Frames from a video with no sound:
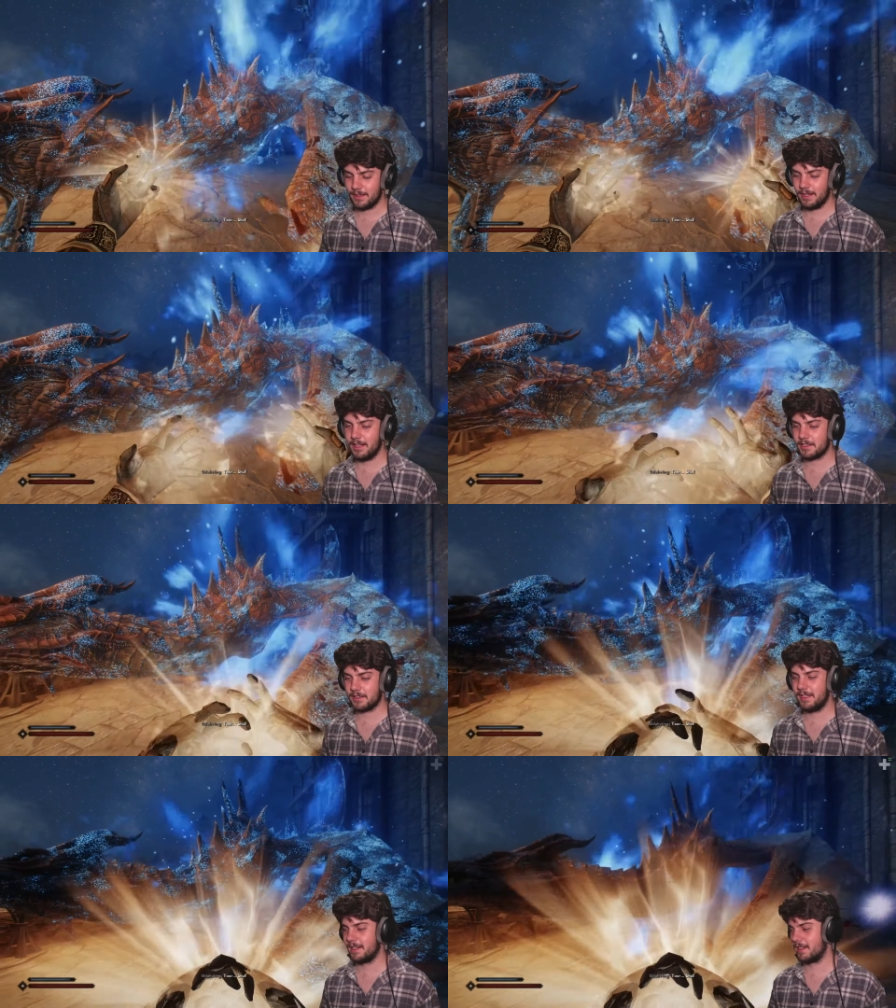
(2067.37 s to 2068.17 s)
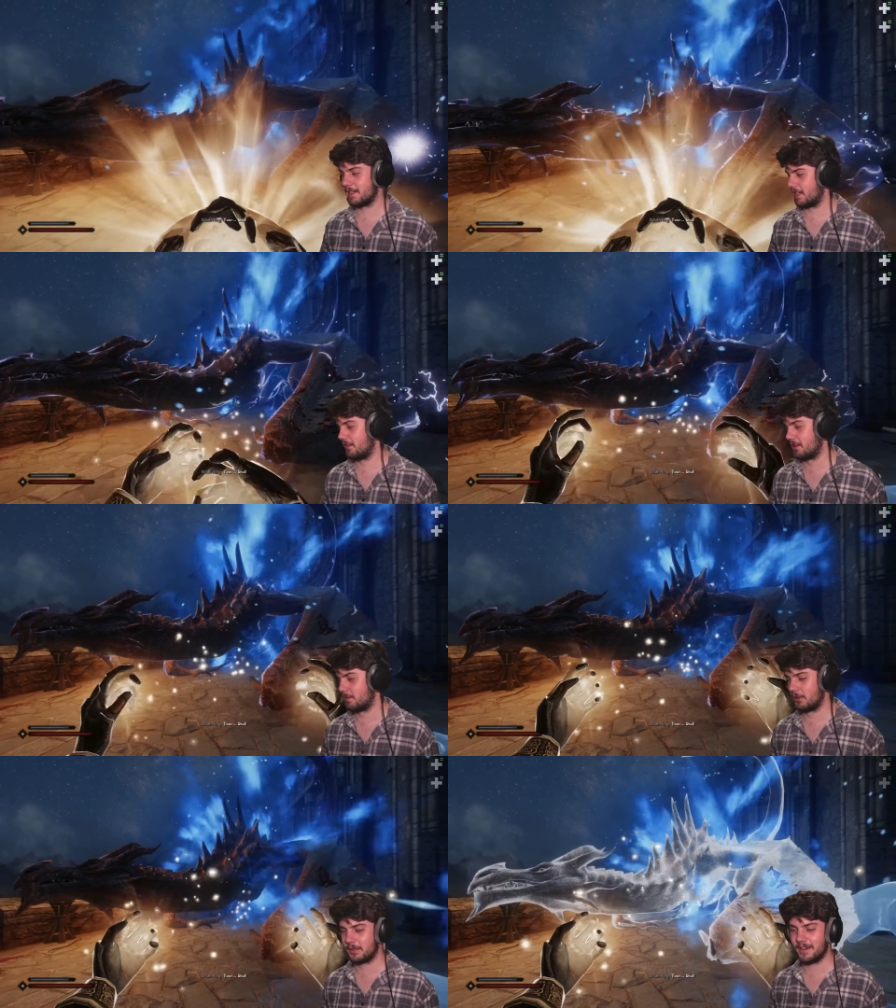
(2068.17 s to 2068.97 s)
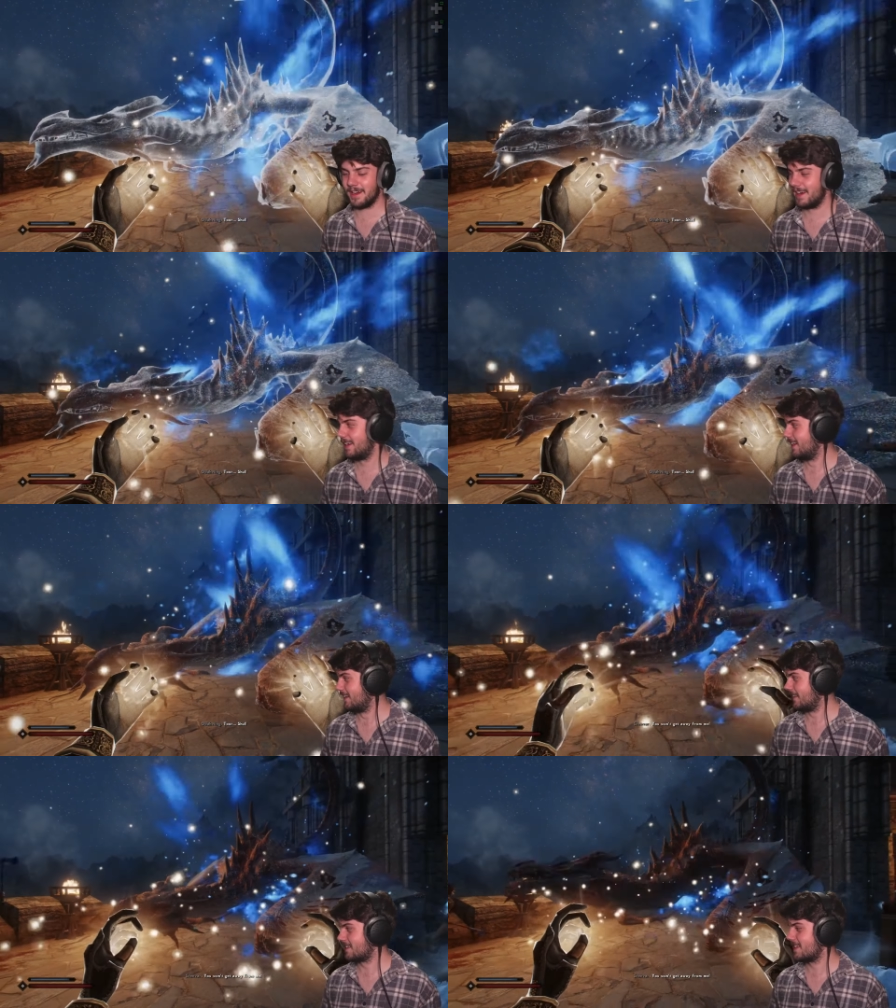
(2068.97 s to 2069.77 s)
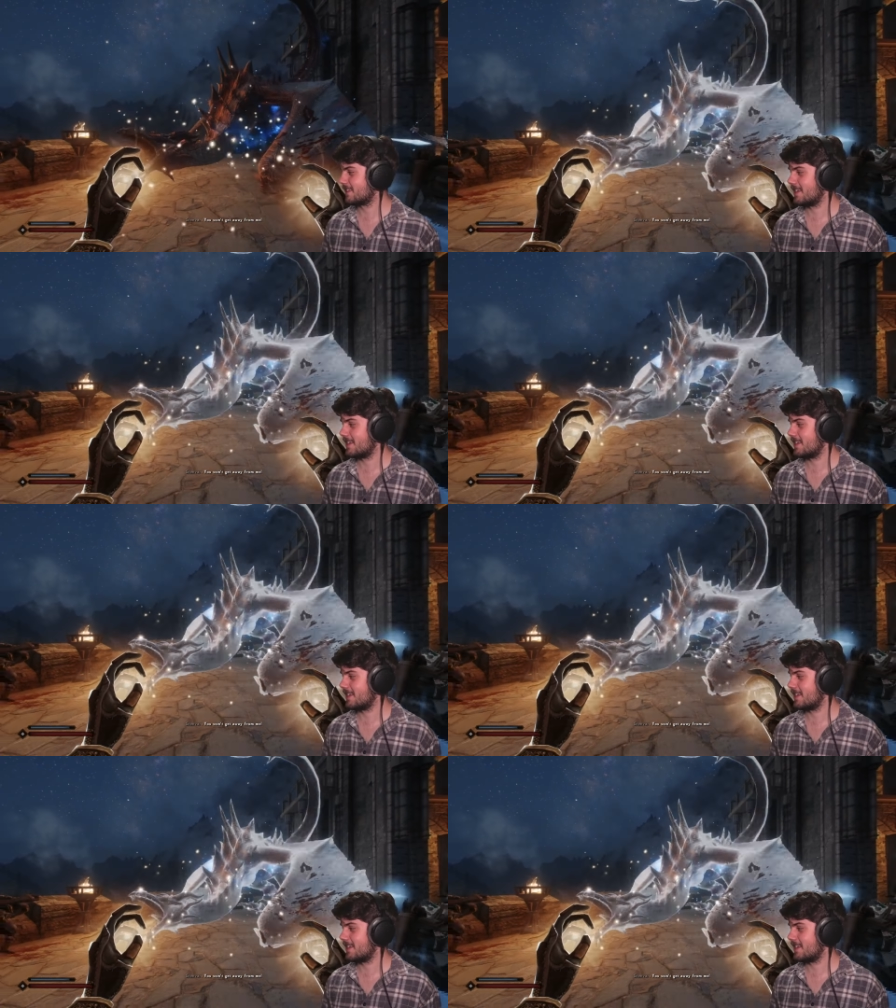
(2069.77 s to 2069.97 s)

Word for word: They're literally gonna kill the poor guy. This isn't